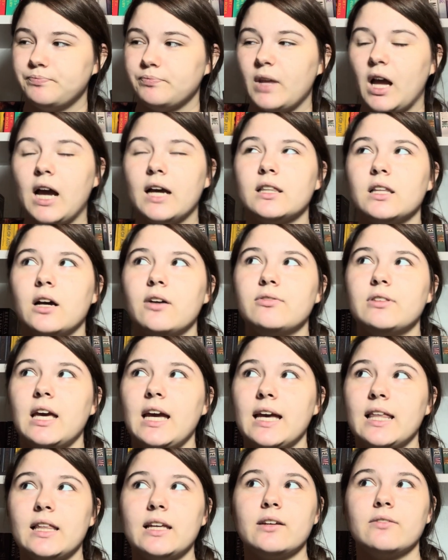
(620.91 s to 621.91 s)
I love the
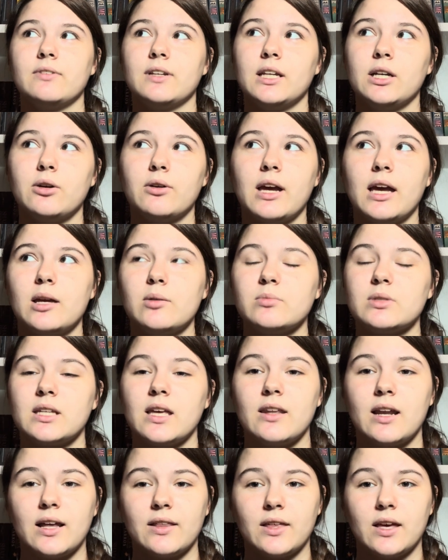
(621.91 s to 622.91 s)
Alien video games,
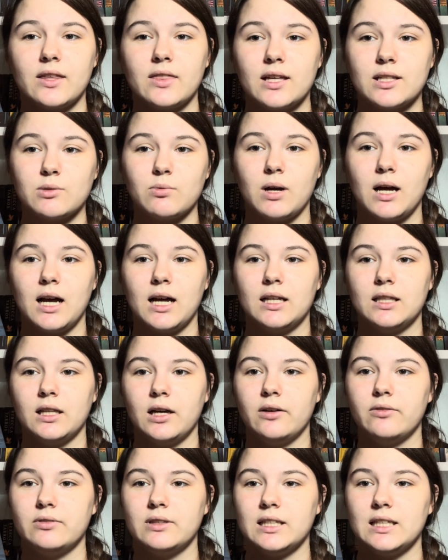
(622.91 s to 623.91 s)
and I think that's why I
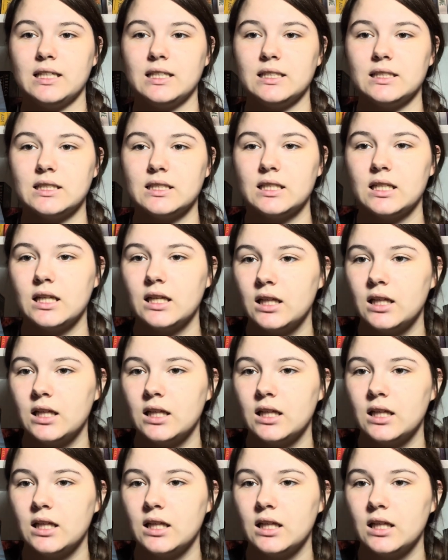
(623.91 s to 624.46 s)
love these